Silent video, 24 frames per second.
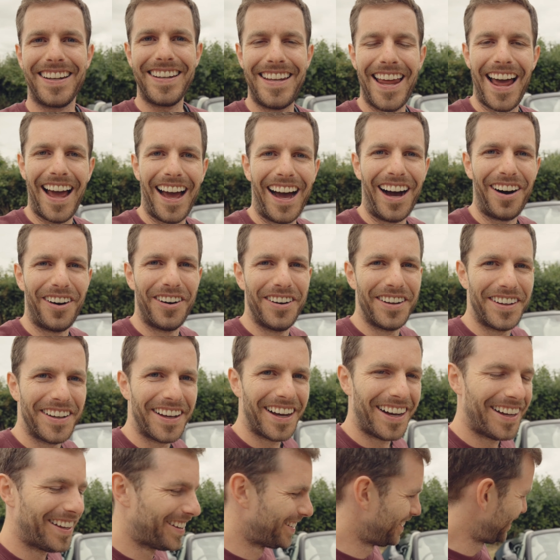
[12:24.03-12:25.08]
Now,
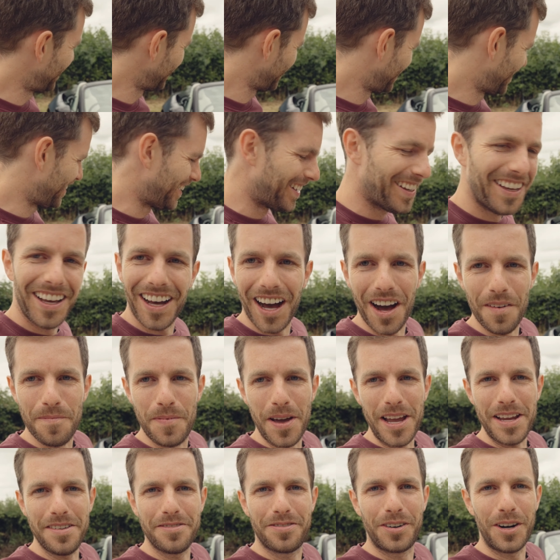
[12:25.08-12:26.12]

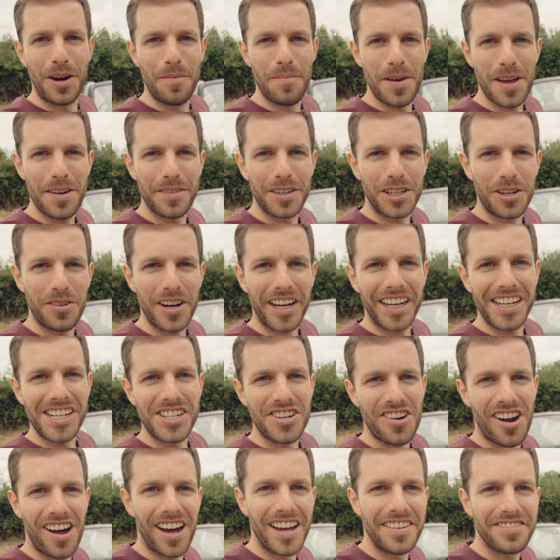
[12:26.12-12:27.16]
been for a bit of a quicker
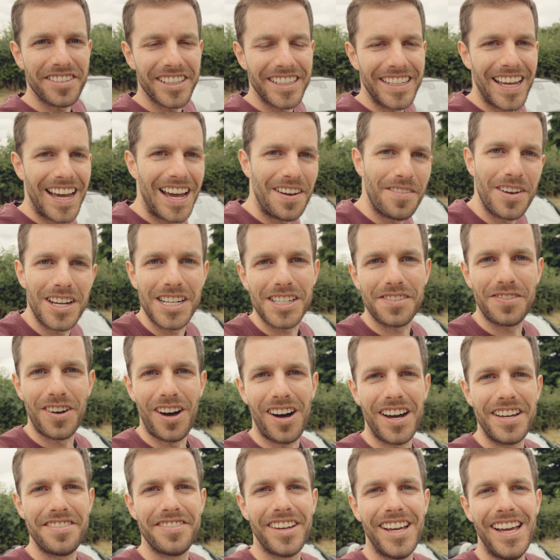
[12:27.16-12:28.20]
drive in the
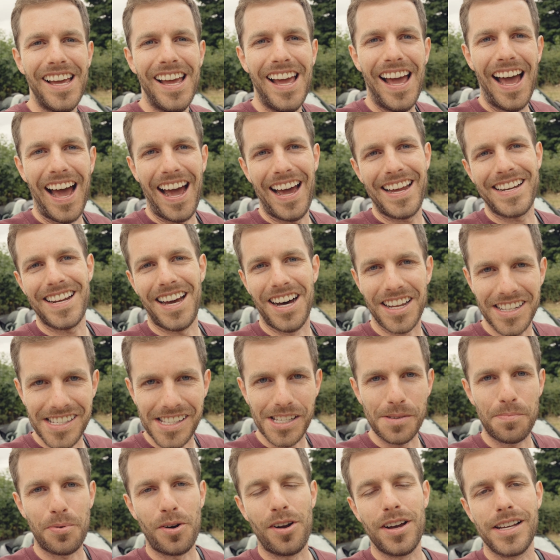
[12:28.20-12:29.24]
MX5, and
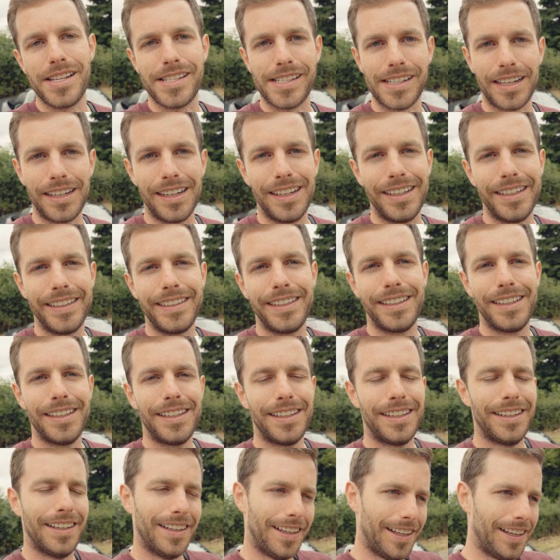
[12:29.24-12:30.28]
unsurprisingly,
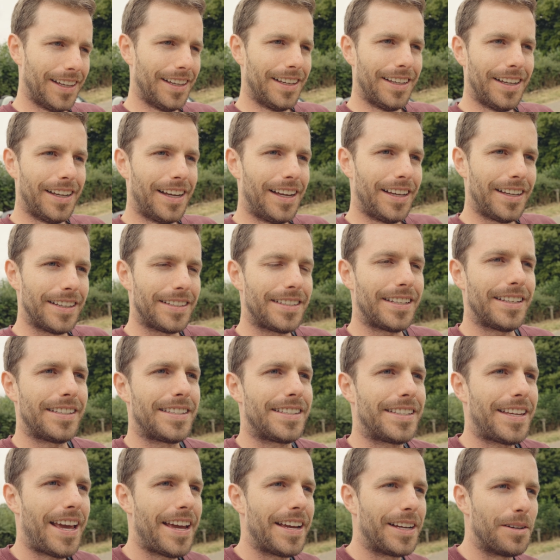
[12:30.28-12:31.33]
it's
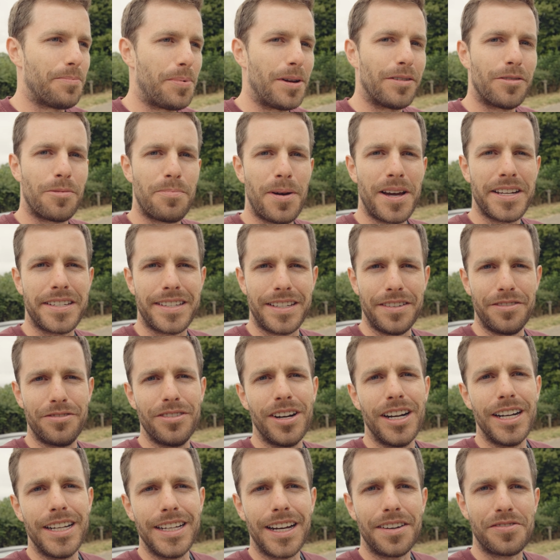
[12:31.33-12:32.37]
getting a bit repetitive
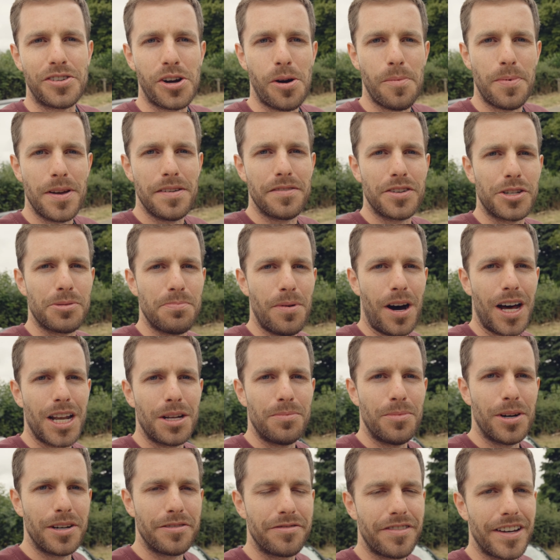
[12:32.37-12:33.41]
really. I've got a bit of a smile on
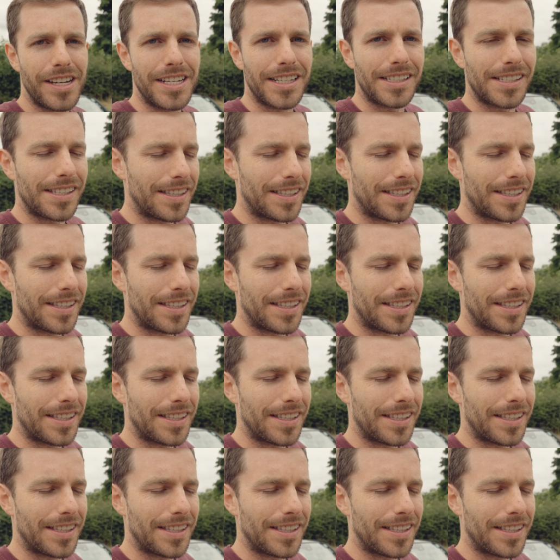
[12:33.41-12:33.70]
my face.